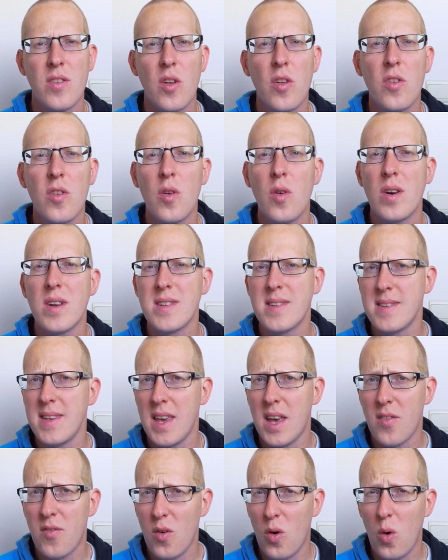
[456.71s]
also a
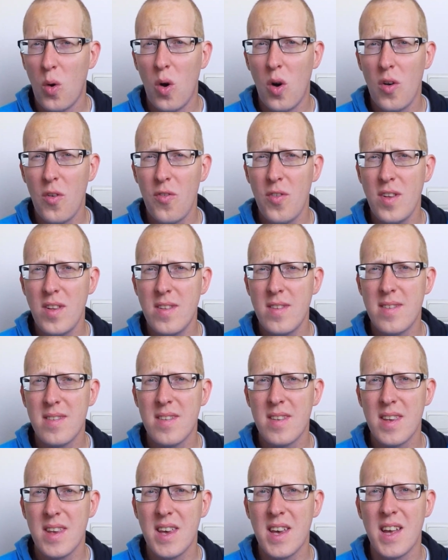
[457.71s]
CFO
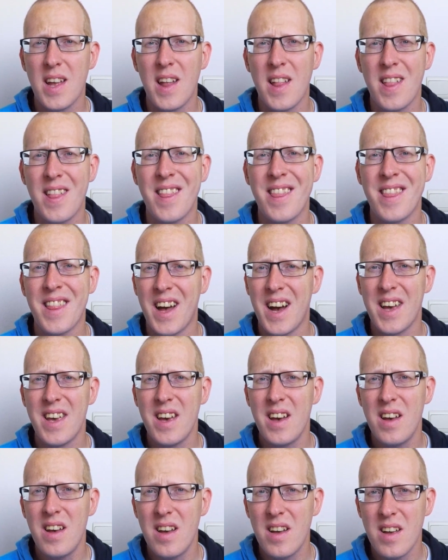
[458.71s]
office in
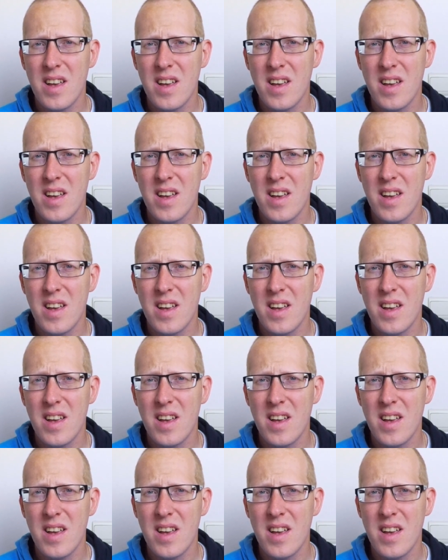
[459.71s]
Naya,